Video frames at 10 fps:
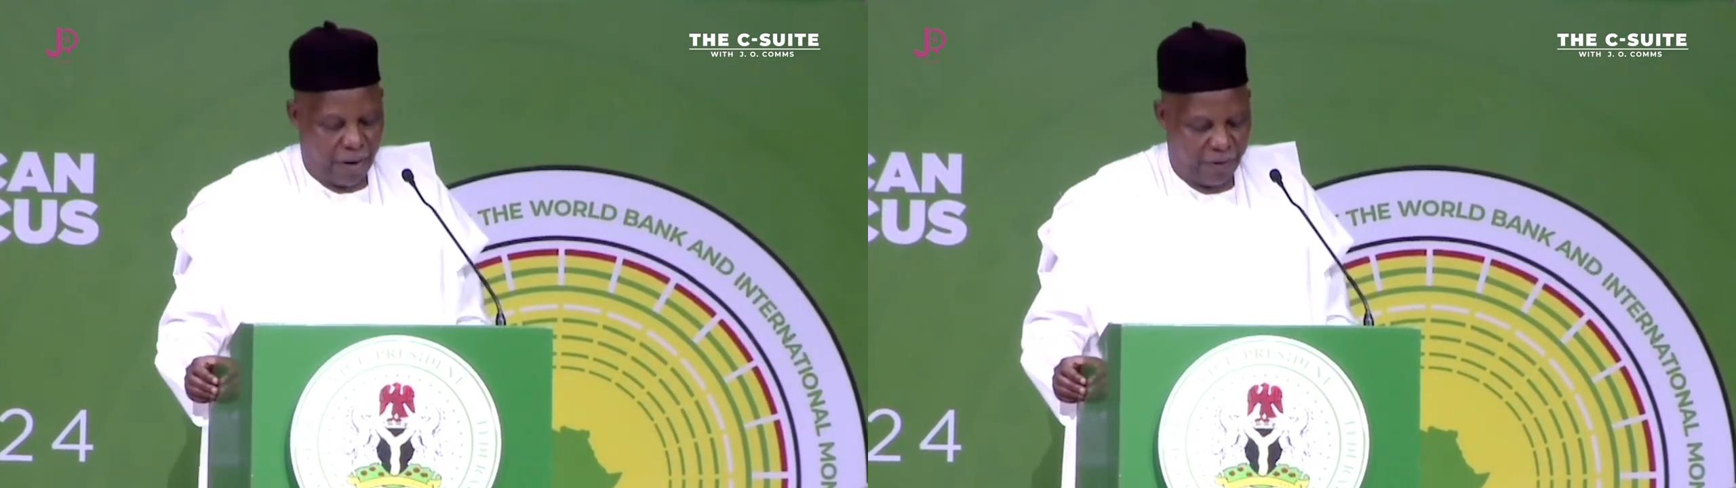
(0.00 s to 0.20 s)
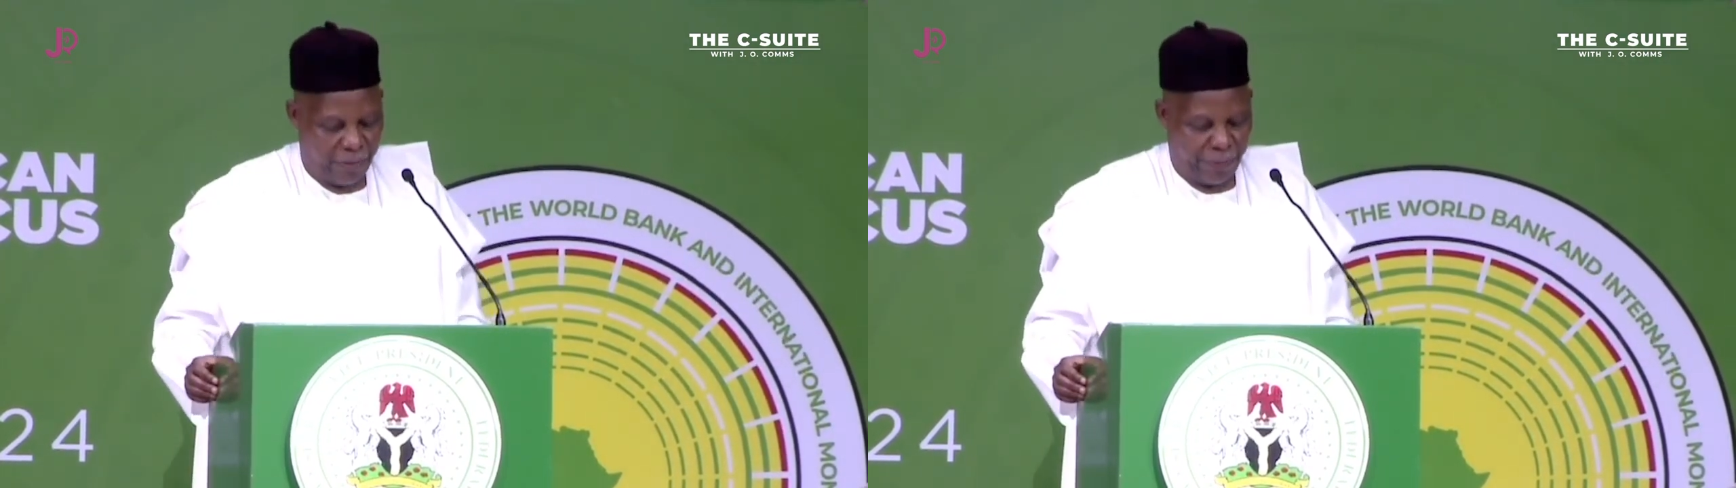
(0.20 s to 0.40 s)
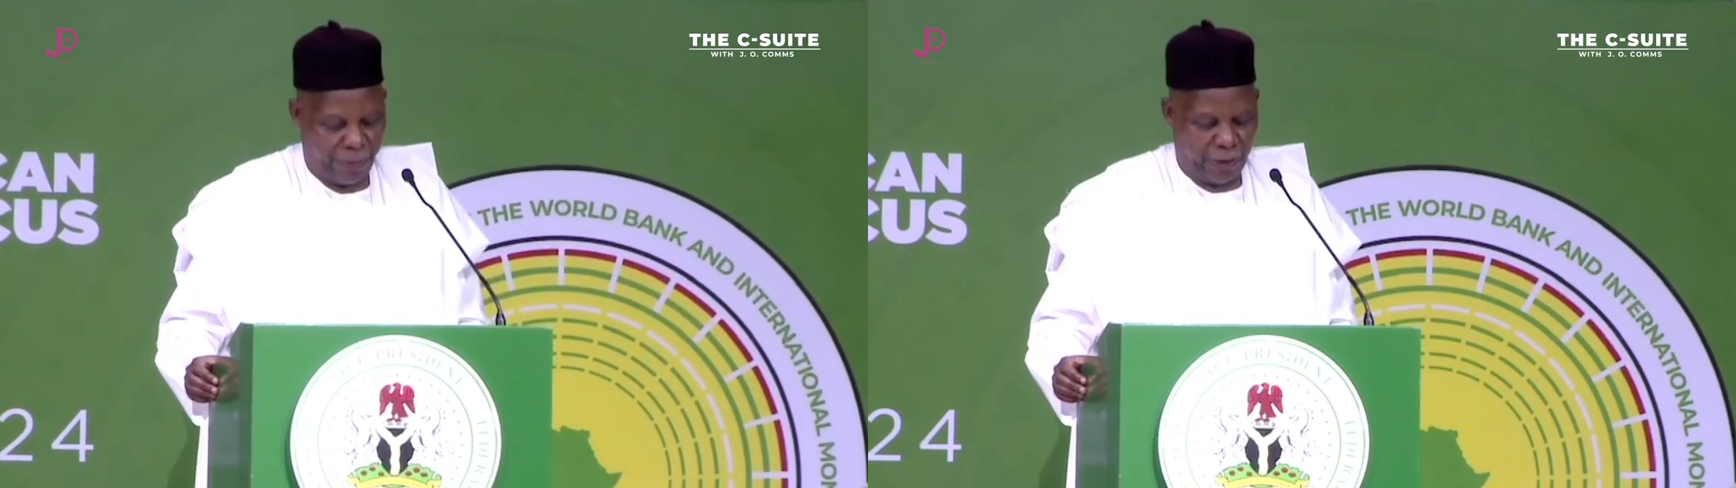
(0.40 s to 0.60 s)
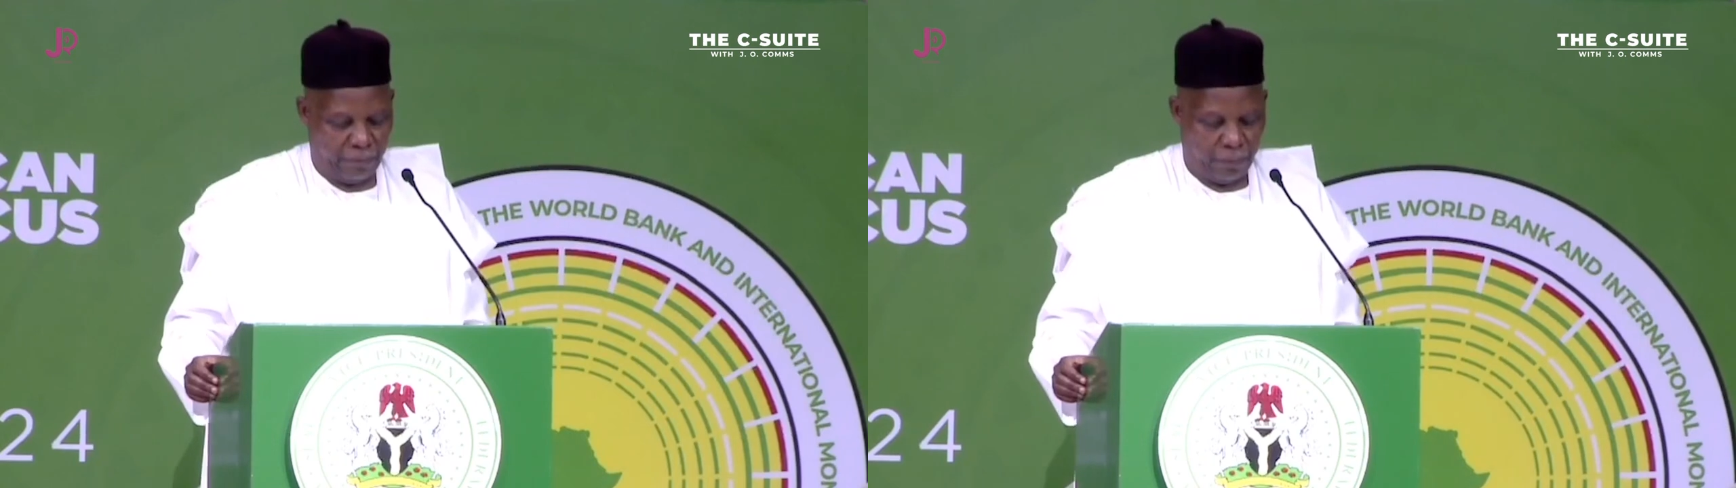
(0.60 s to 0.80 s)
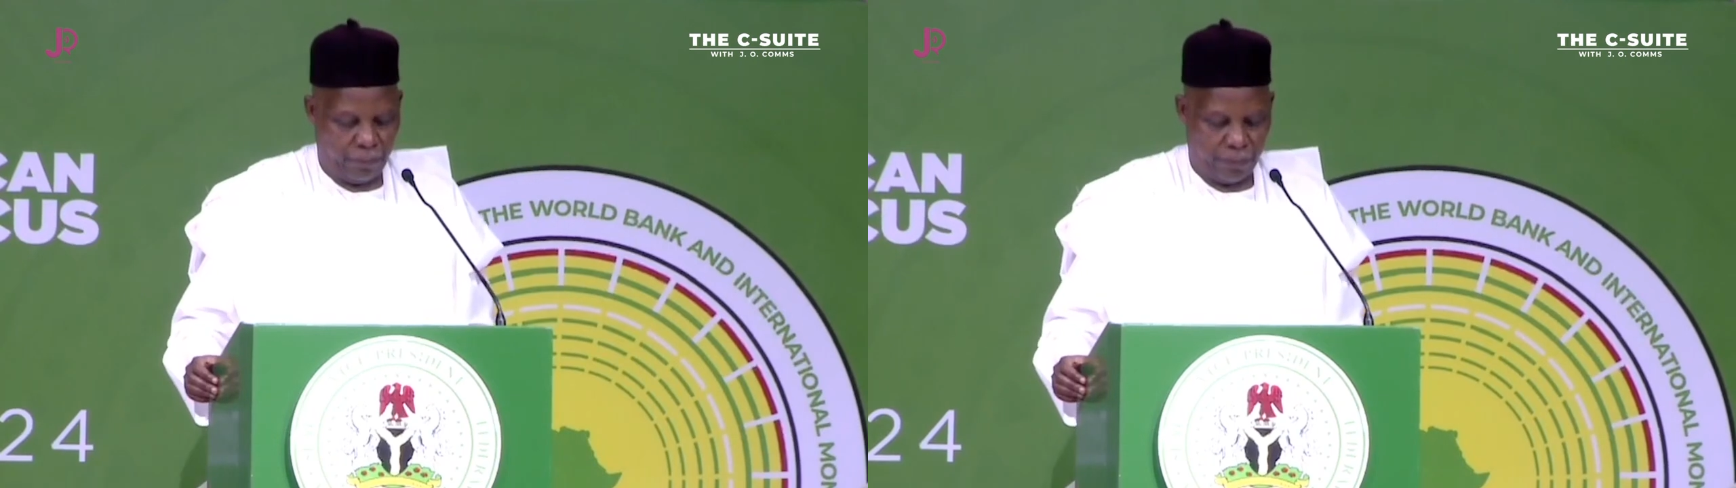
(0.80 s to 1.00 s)
I find the
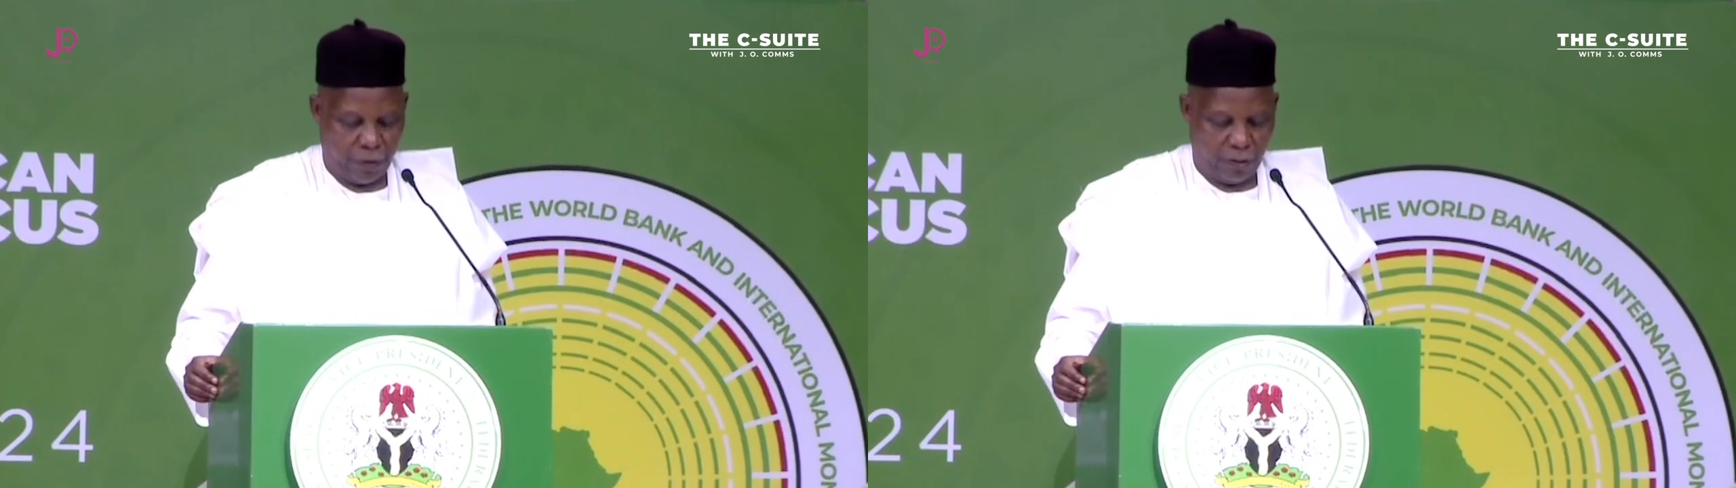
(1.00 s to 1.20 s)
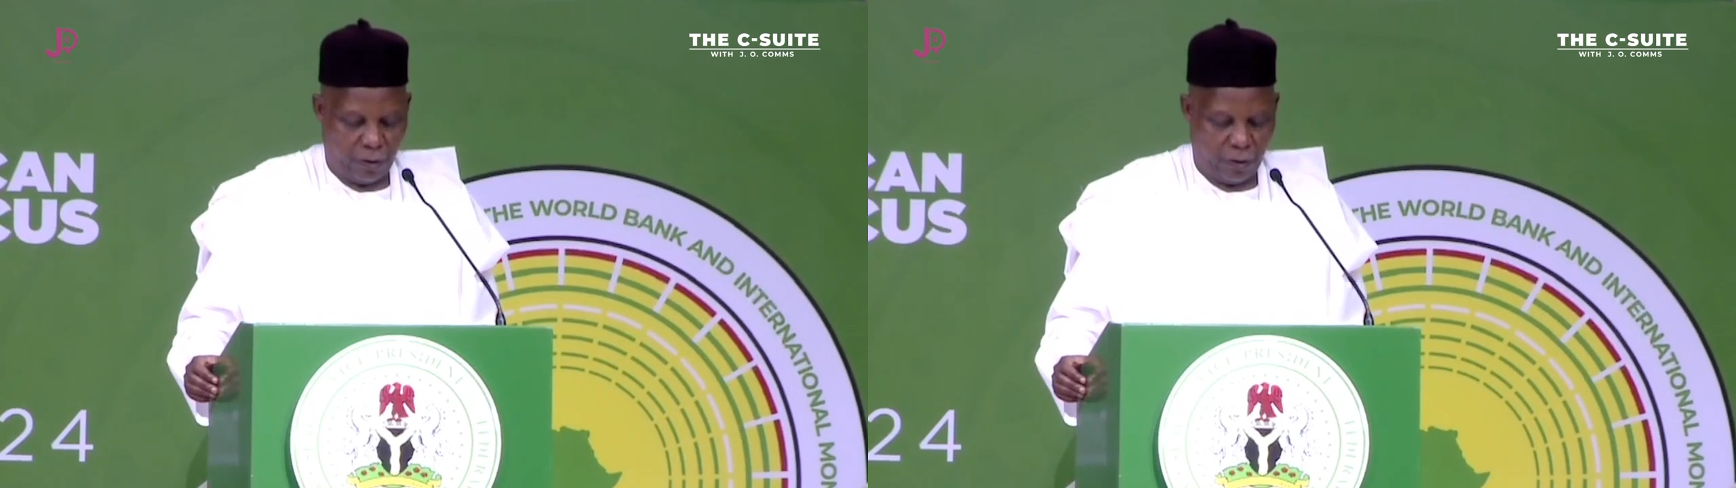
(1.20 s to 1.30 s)
theme